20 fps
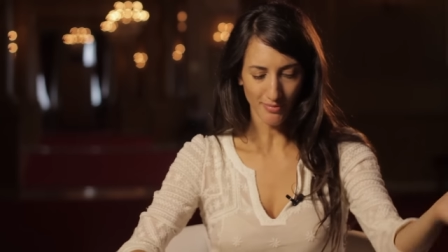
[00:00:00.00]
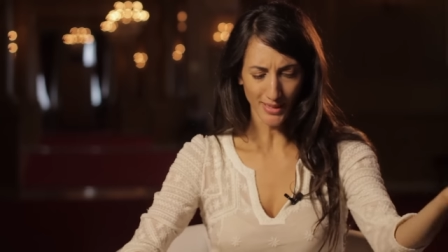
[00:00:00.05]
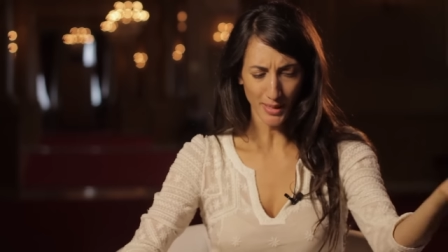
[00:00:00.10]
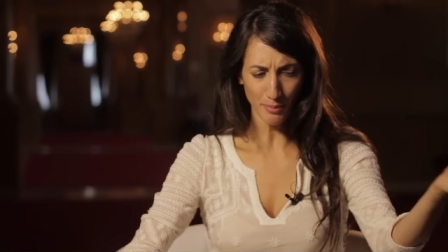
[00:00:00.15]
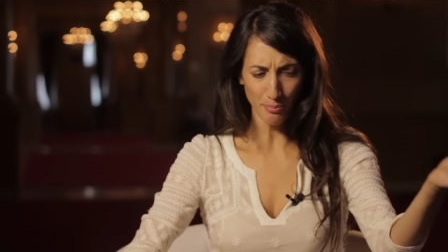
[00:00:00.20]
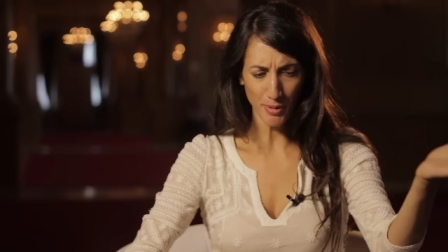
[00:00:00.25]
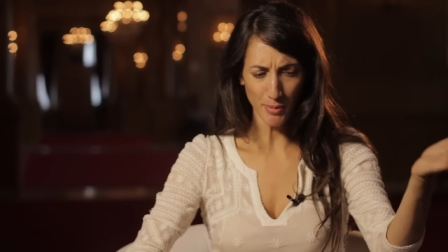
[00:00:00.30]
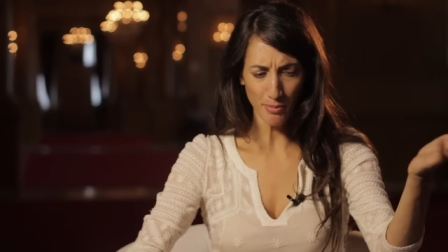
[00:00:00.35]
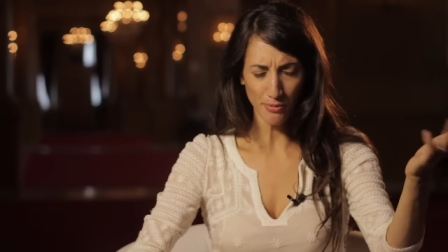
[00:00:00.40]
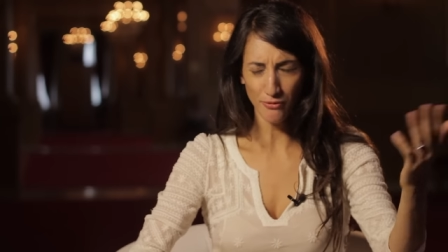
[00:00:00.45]

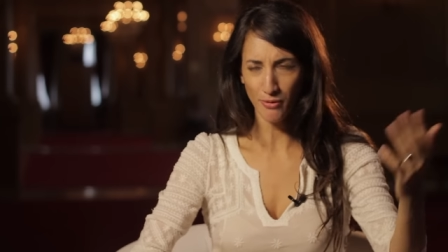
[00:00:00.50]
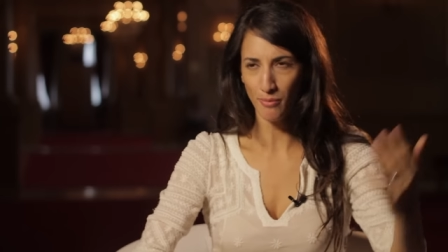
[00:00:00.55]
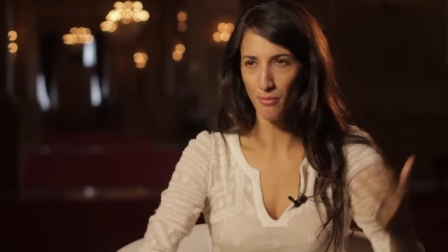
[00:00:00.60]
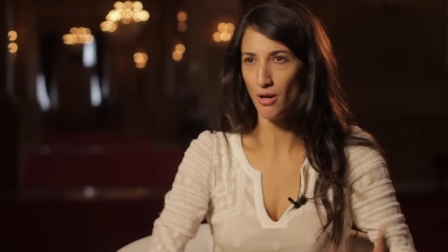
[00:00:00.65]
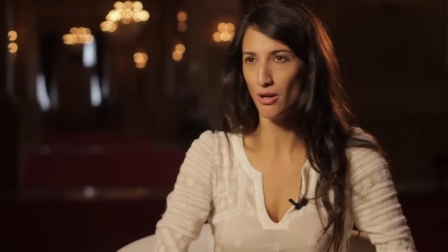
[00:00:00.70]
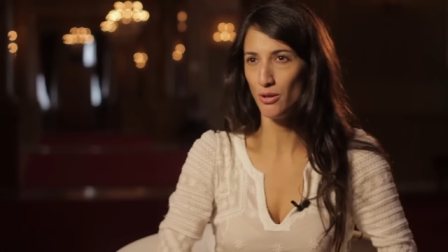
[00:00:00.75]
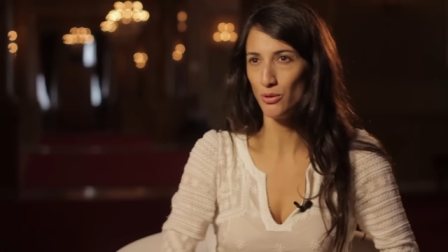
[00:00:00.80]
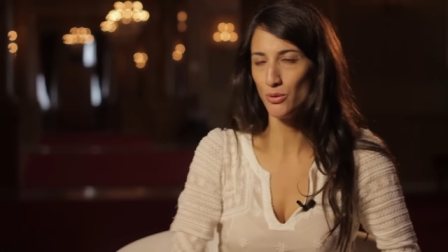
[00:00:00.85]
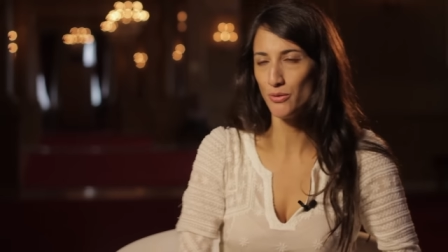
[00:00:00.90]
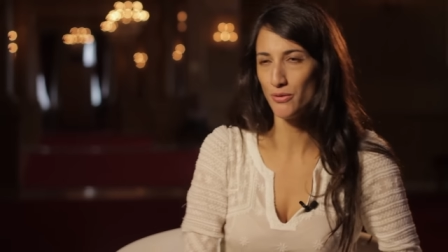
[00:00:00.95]
and people from
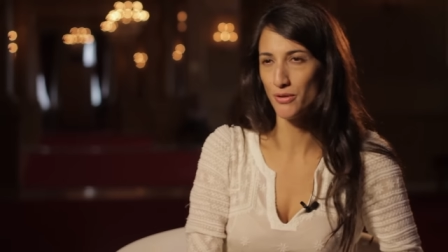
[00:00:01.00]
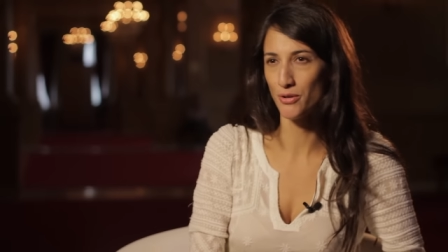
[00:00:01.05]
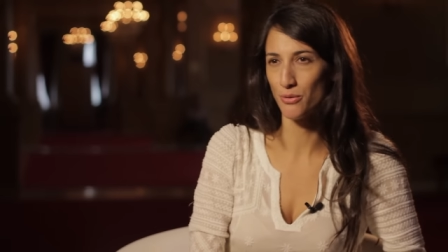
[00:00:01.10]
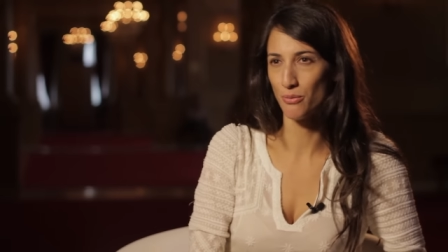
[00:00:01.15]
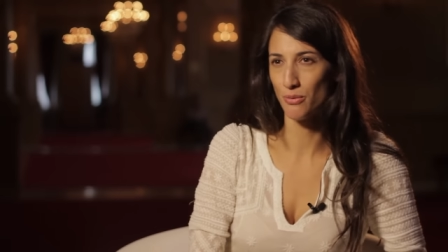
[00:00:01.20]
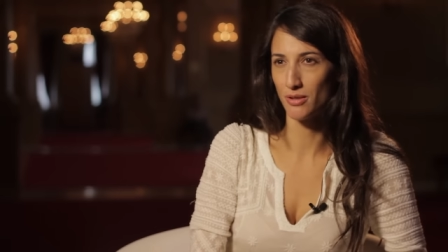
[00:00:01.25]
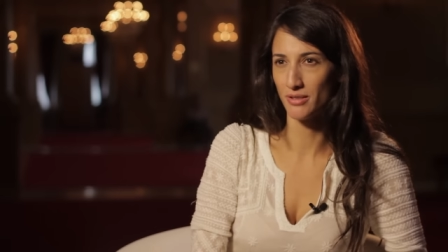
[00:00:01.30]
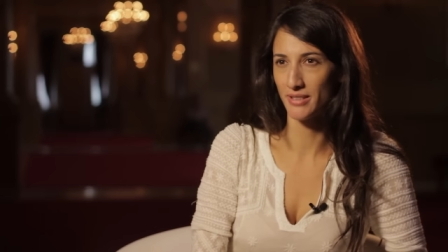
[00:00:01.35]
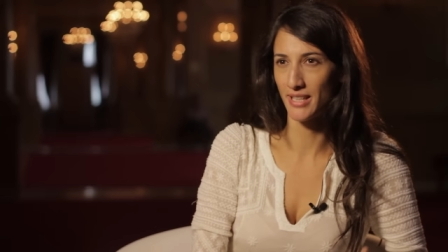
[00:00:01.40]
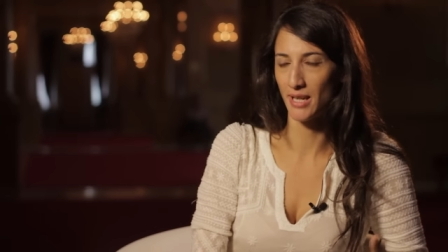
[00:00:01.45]
all over the
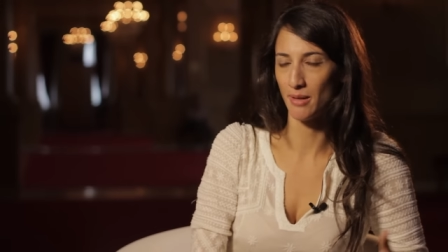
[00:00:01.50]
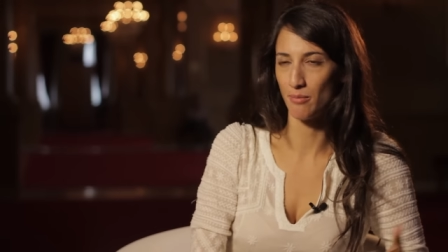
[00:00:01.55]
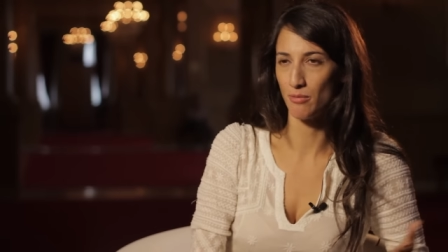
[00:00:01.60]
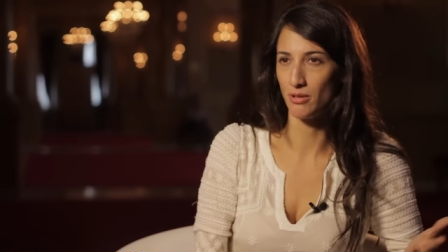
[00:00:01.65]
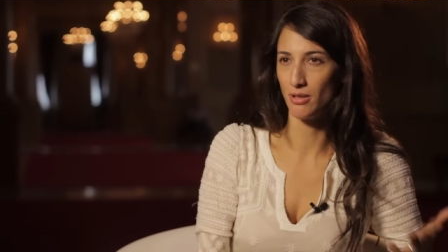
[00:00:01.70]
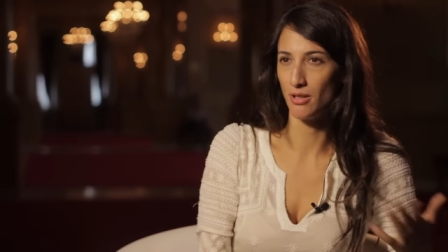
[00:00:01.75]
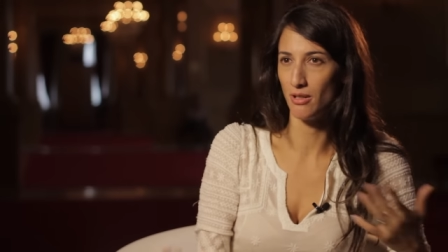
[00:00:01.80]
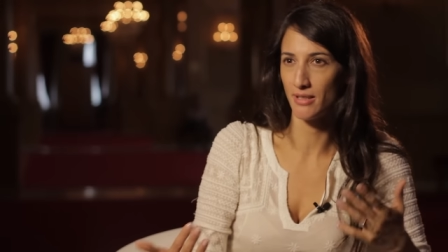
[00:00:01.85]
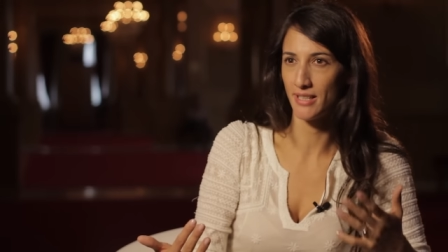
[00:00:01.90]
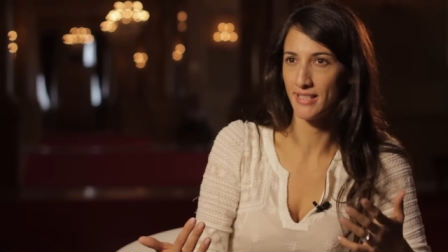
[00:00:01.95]
world came
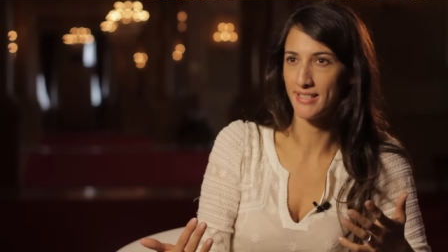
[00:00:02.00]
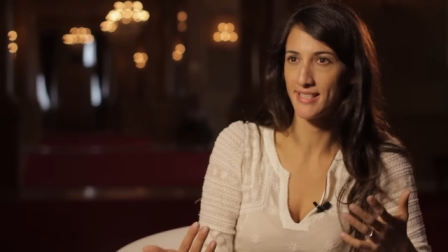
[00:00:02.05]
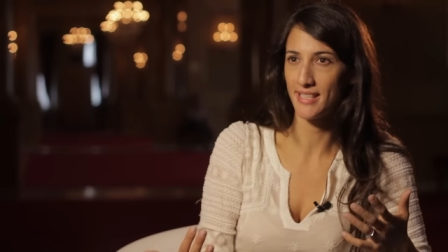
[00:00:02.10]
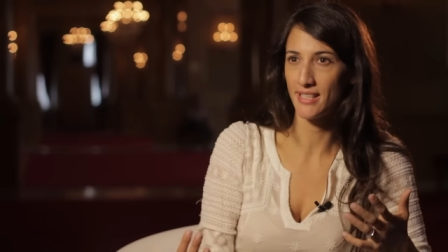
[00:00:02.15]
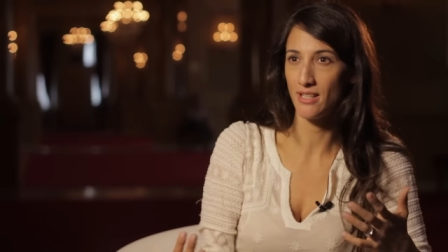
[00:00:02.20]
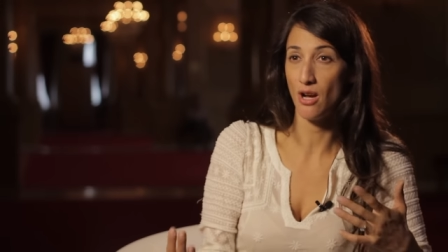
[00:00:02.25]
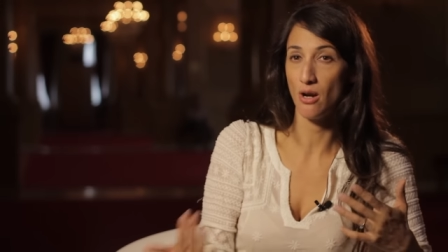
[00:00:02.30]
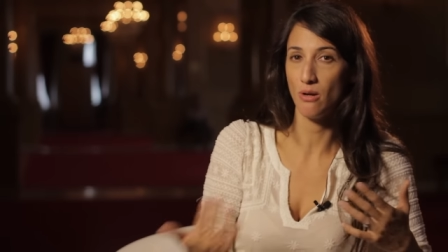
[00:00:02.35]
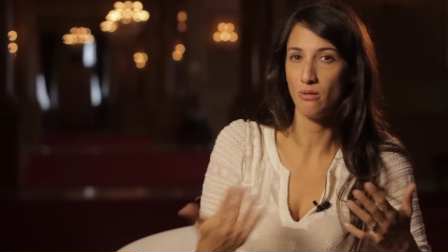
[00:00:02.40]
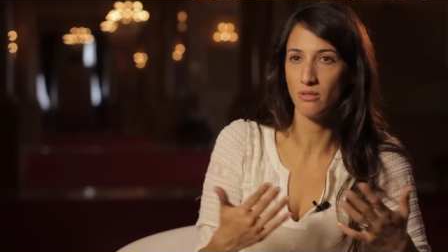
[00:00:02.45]
along and
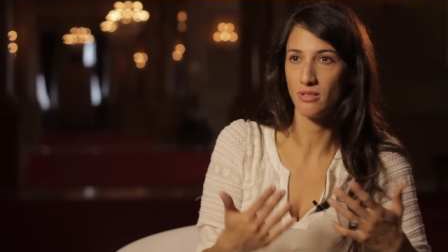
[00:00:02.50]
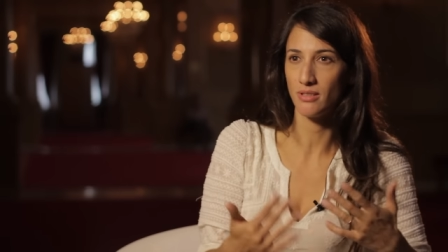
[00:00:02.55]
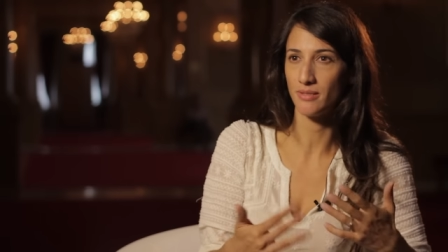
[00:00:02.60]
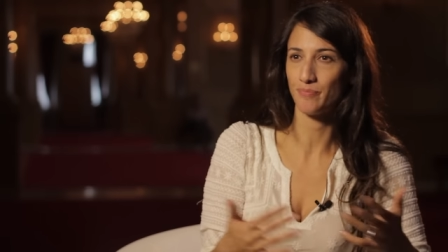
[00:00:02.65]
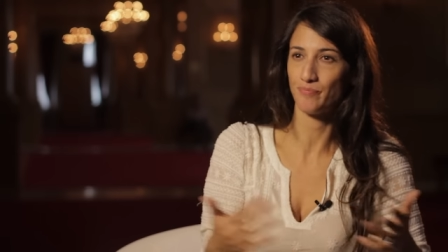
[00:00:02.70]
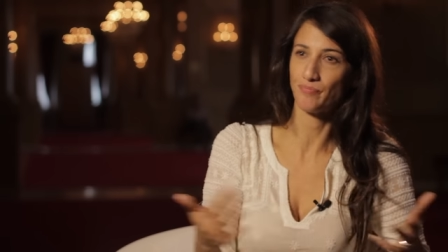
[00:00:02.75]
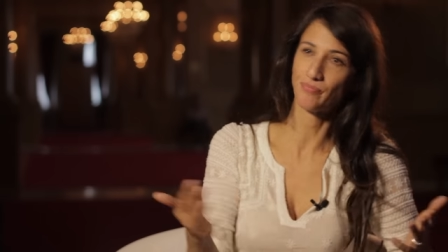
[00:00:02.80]
said, "Oh,